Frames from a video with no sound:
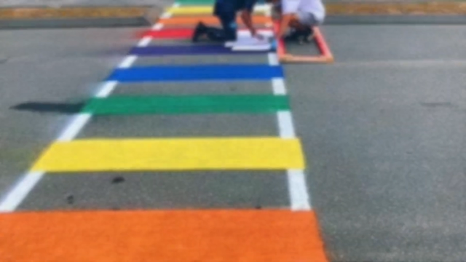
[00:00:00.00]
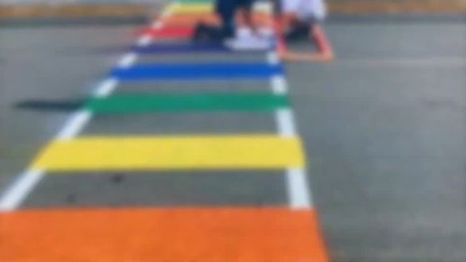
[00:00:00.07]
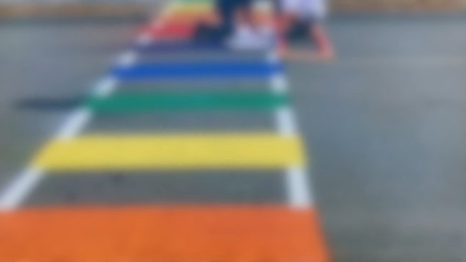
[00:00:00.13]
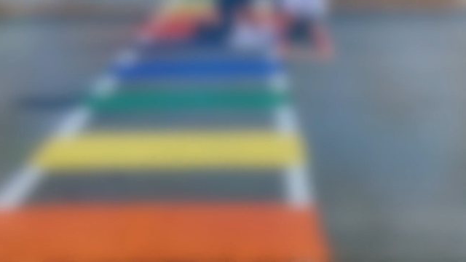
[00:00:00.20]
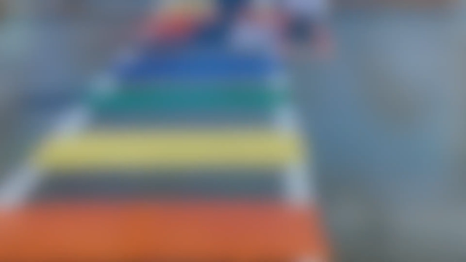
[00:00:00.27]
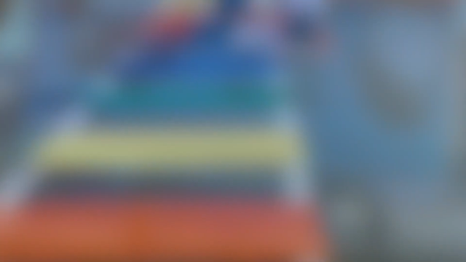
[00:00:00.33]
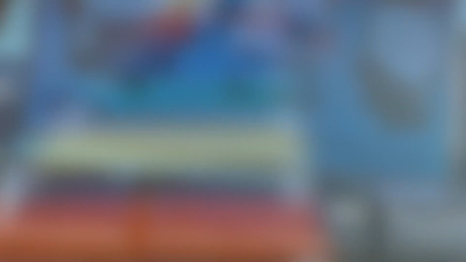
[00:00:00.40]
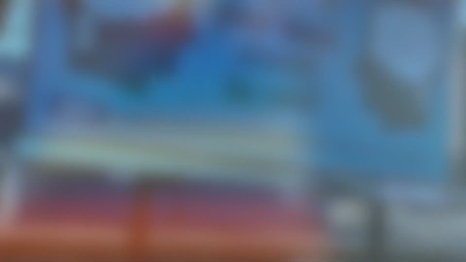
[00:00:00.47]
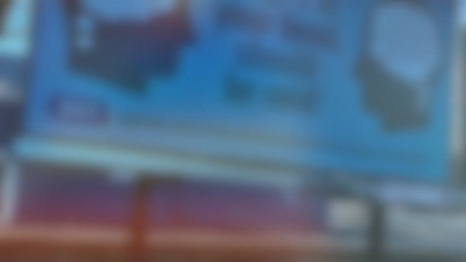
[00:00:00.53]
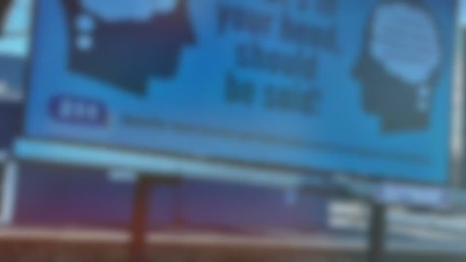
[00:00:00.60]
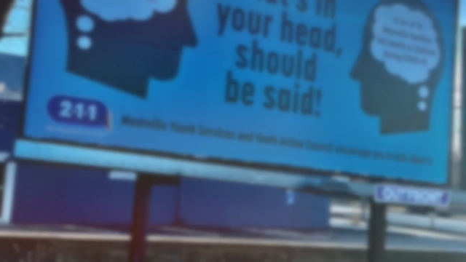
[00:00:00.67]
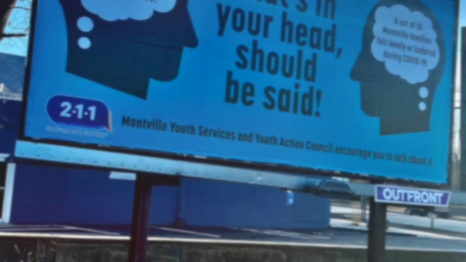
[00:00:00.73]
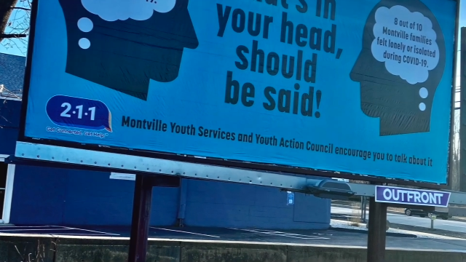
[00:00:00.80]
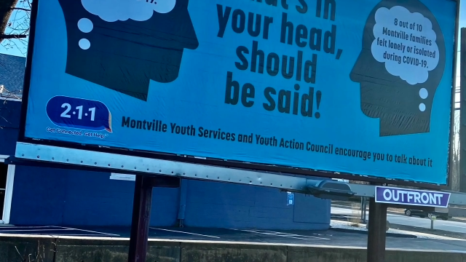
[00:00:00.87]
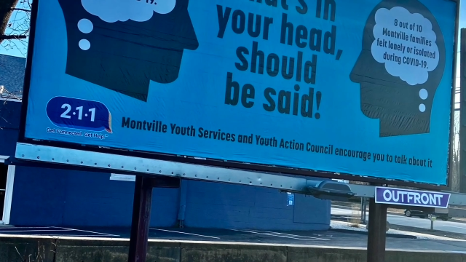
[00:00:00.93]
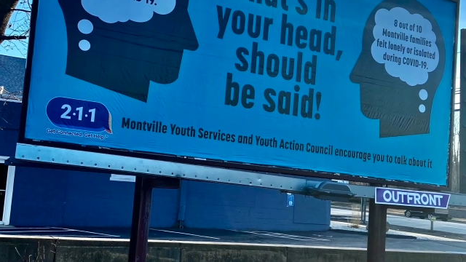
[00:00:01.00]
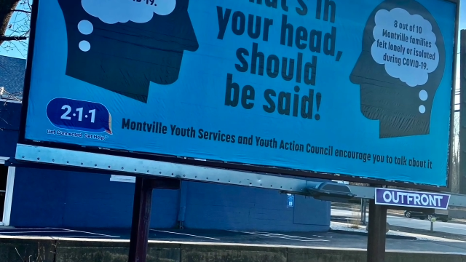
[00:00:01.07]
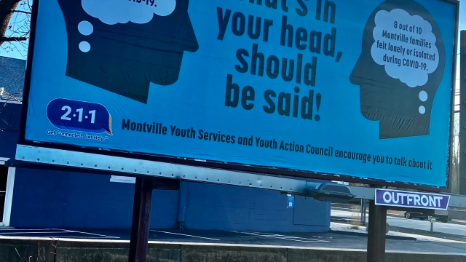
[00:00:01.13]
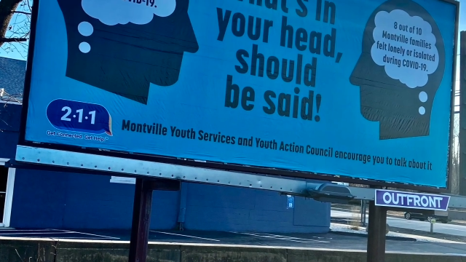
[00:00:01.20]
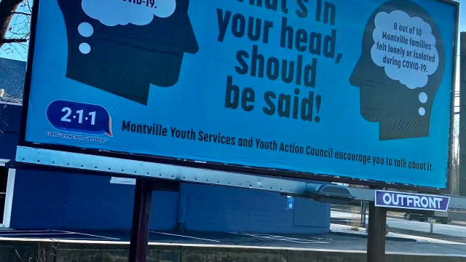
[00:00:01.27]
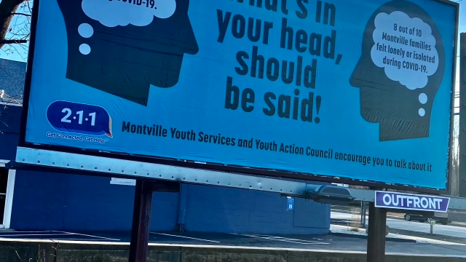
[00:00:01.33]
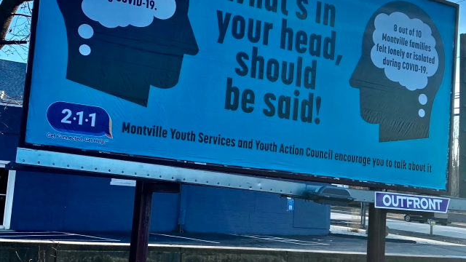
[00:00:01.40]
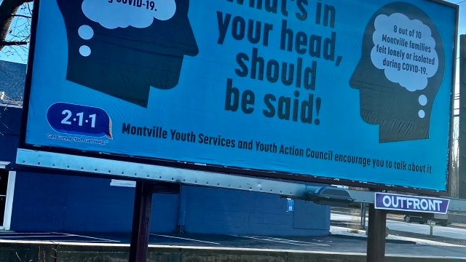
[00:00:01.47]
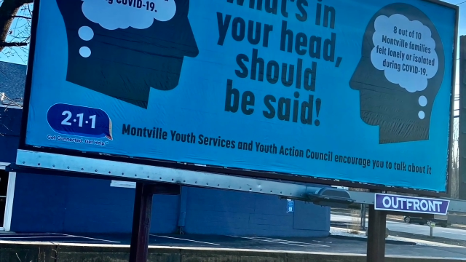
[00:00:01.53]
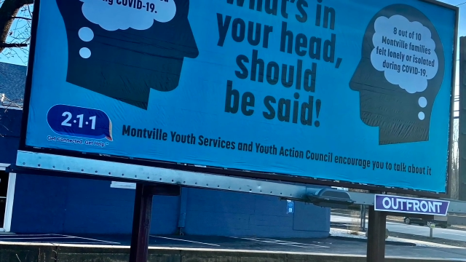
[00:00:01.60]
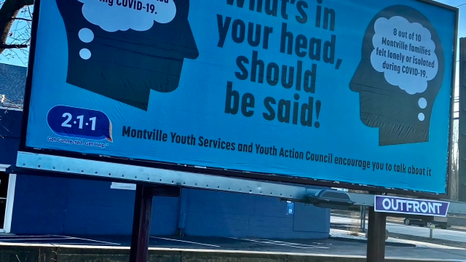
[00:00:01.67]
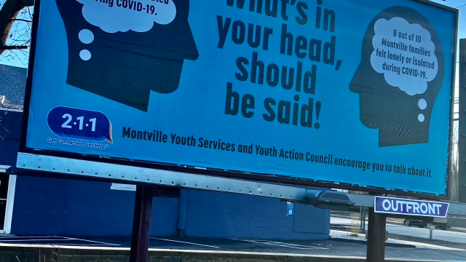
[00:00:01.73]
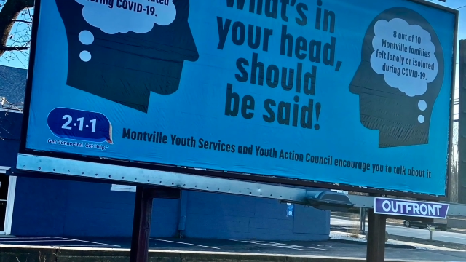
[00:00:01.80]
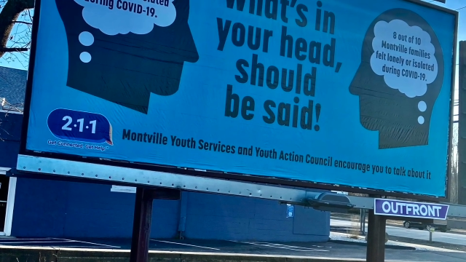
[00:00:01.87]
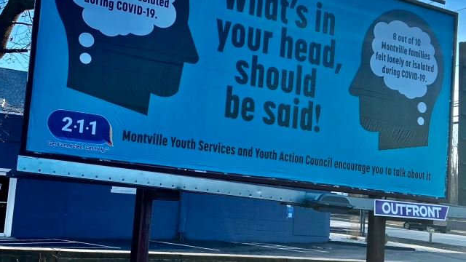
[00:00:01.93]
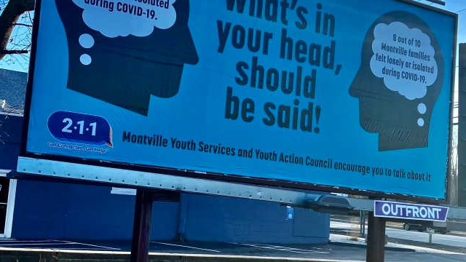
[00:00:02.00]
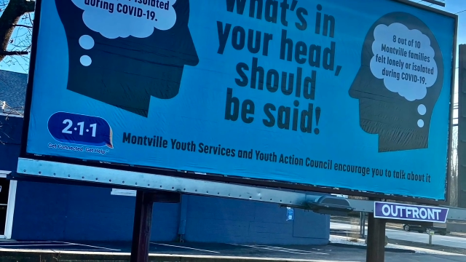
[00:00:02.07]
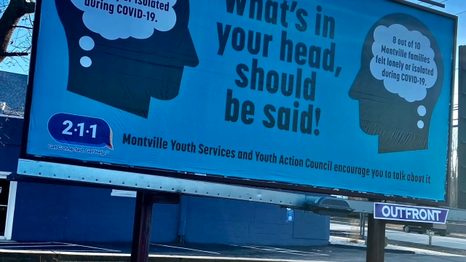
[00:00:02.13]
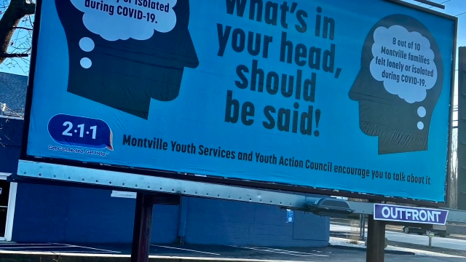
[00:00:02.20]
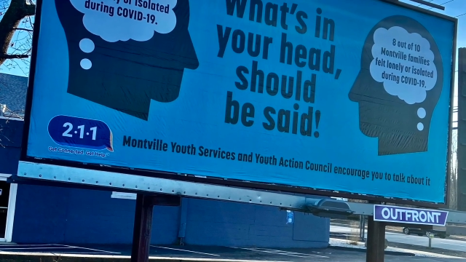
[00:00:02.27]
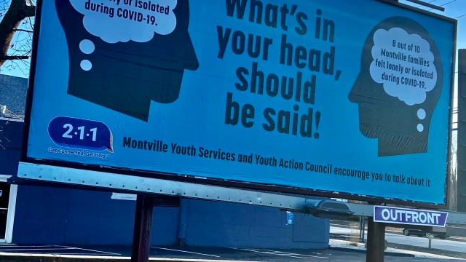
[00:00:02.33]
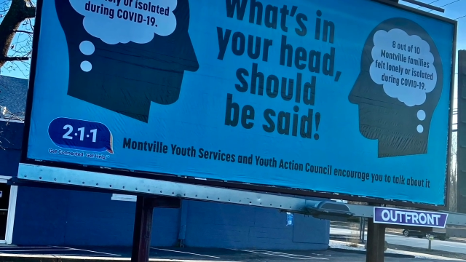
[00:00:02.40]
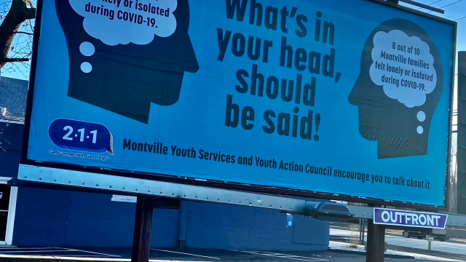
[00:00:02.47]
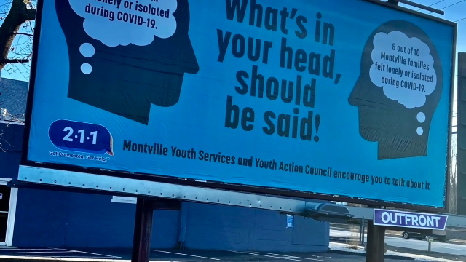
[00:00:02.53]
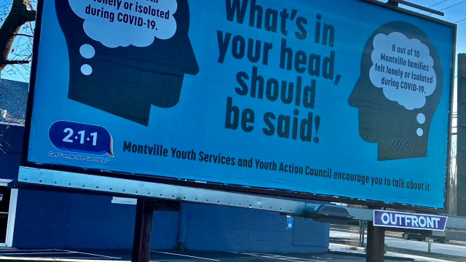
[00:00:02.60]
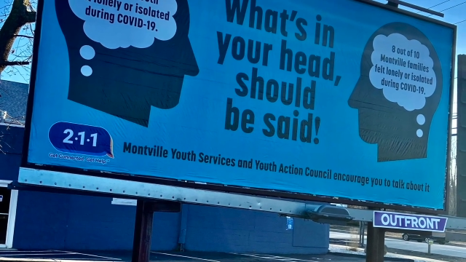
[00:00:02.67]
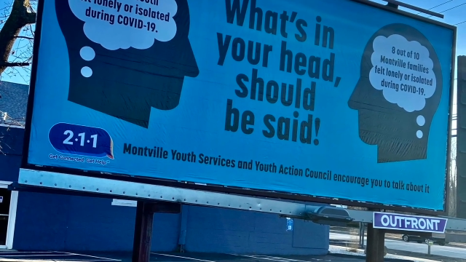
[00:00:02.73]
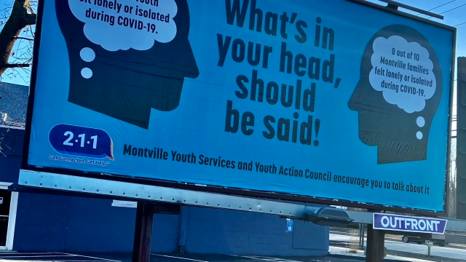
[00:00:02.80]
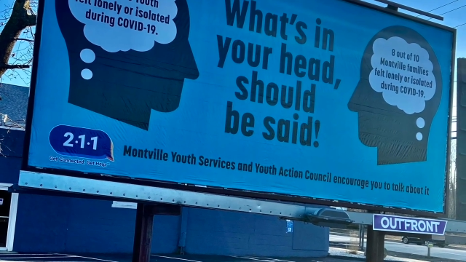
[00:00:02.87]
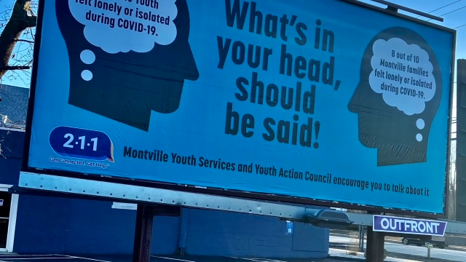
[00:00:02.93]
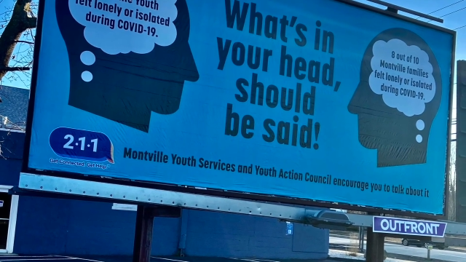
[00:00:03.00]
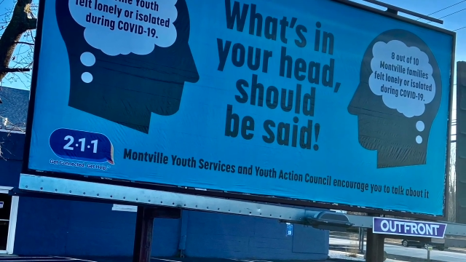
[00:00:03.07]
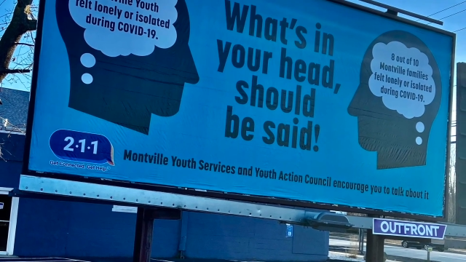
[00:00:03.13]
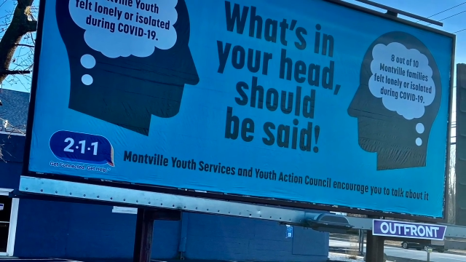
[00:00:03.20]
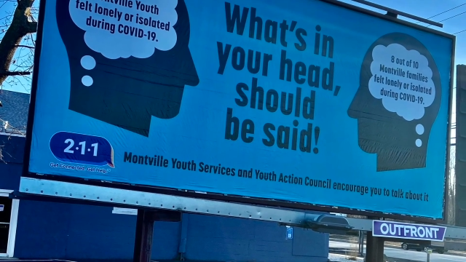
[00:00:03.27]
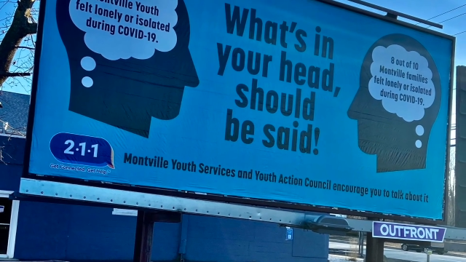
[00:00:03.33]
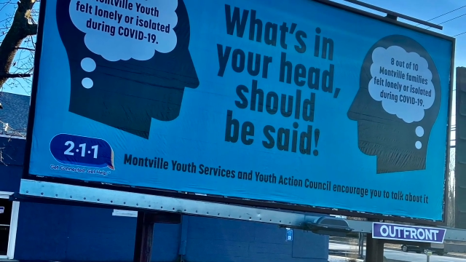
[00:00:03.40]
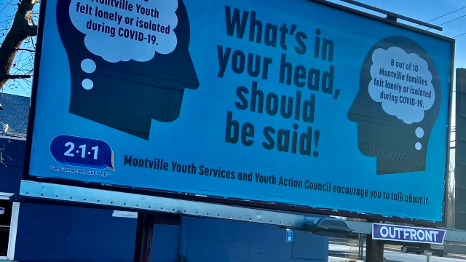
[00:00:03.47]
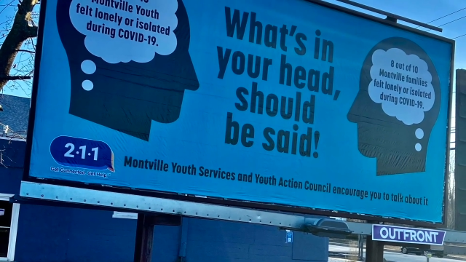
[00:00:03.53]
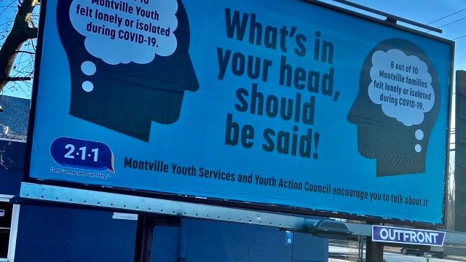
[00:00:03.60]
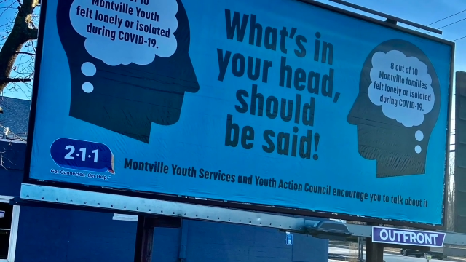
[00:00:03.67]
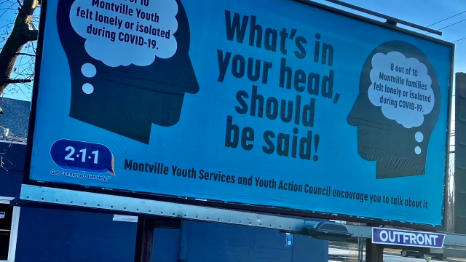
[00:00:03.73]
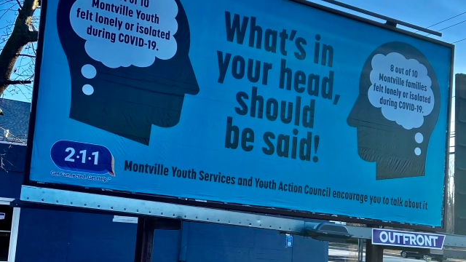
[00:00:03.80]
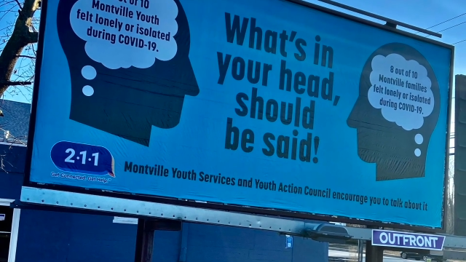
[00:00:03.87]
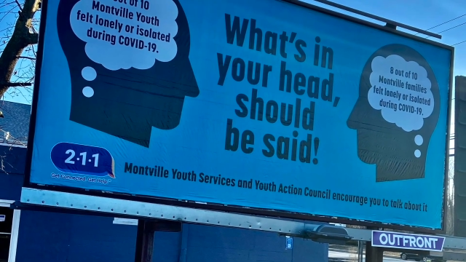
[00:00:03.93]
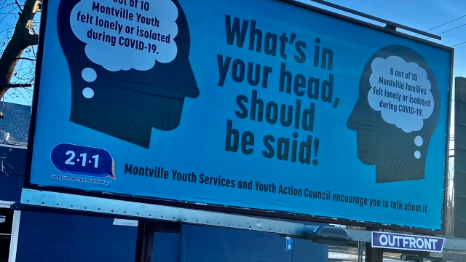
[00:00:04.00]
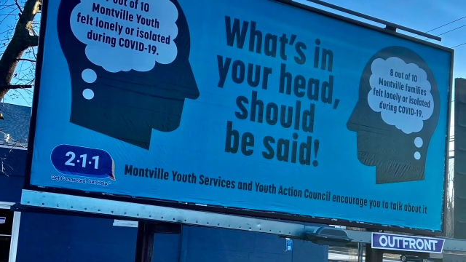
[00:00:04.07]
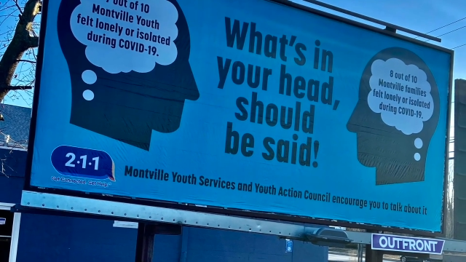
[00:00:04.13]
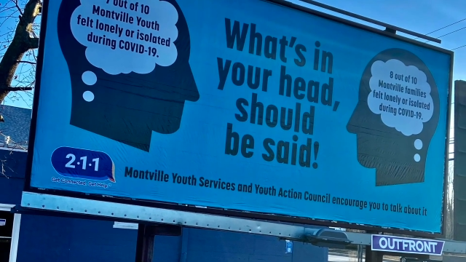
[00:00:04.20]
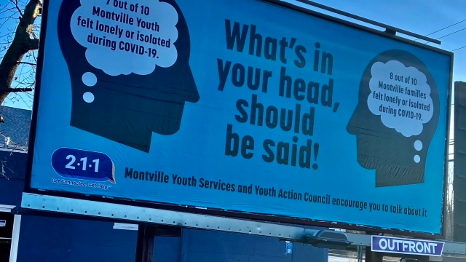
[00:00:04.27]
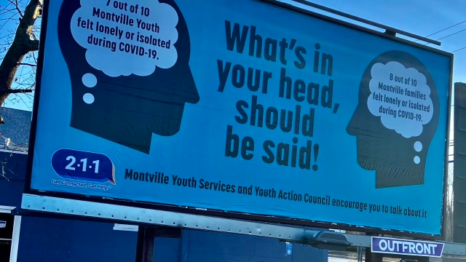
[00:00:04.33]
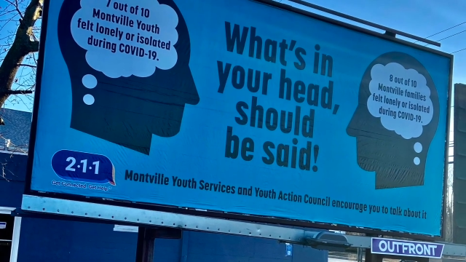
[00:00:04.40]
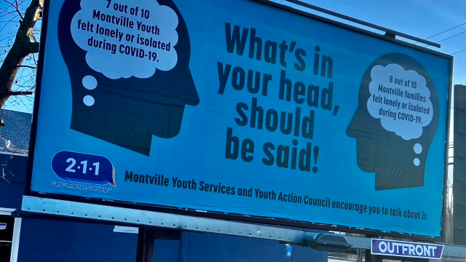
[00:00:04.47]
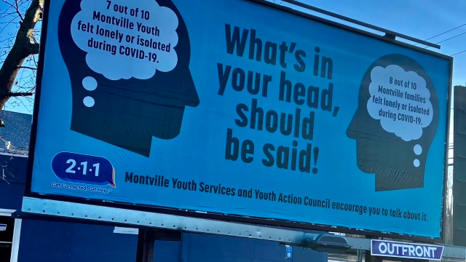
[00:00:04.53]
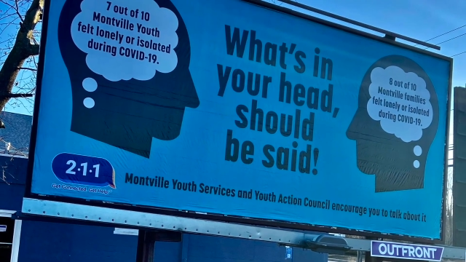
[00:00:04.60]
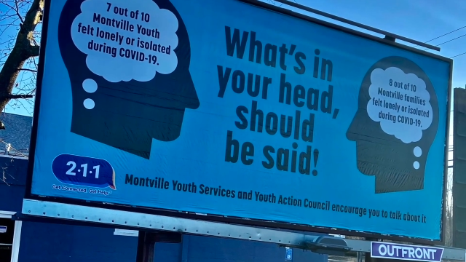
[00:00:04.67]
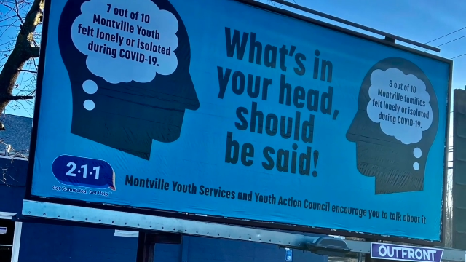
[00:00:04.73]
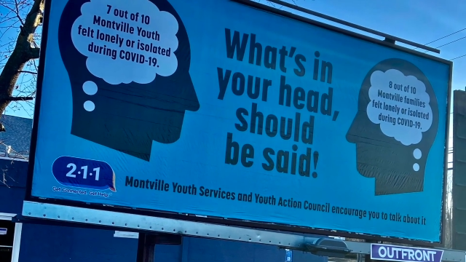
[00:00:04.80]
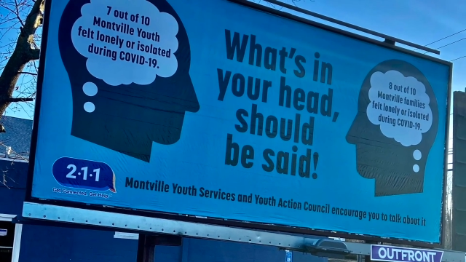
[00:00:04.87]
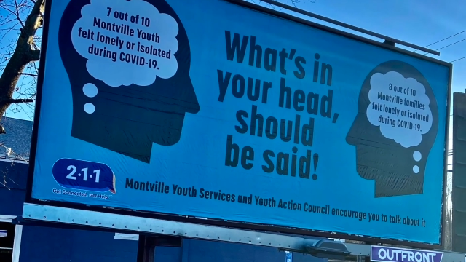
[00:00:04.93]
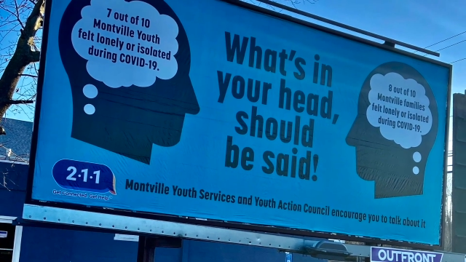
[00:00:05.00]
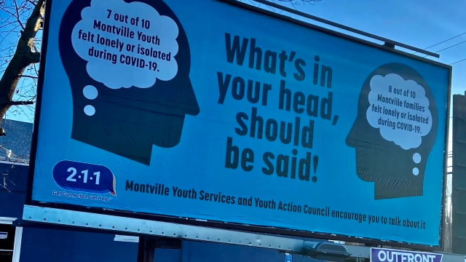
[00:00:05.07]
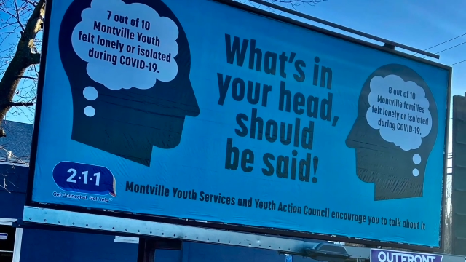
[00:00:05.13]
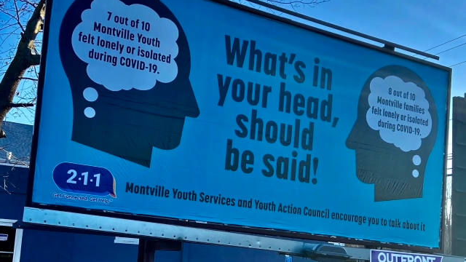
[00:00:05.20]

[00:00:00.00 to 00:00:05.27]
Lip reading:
(no speaker visible)